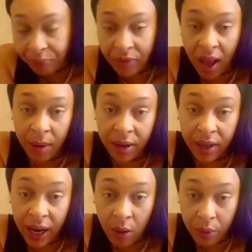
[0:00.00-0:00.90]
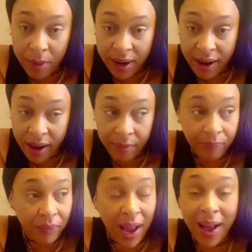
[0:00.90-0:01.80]
And I'm going to get on with my day.
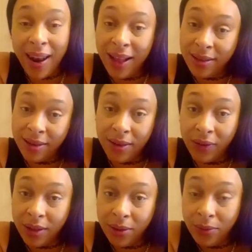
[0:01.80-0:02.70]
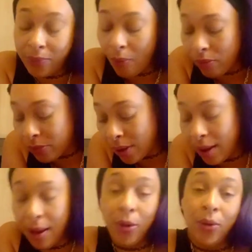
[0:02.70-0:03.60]
I got lots of stuff to do. So
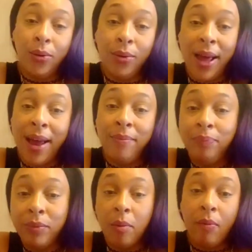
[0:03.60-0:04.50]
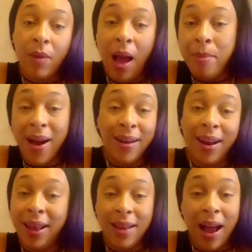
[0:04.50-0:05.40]
I'm going to do that. I'm not going to
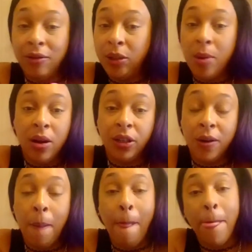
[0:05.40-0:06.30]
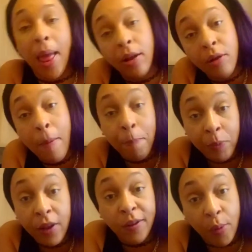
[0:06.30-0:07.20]
let the Irish mush
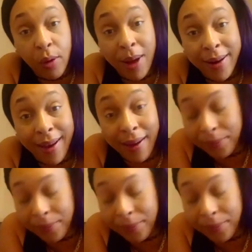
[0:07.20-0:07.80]
spoil my day.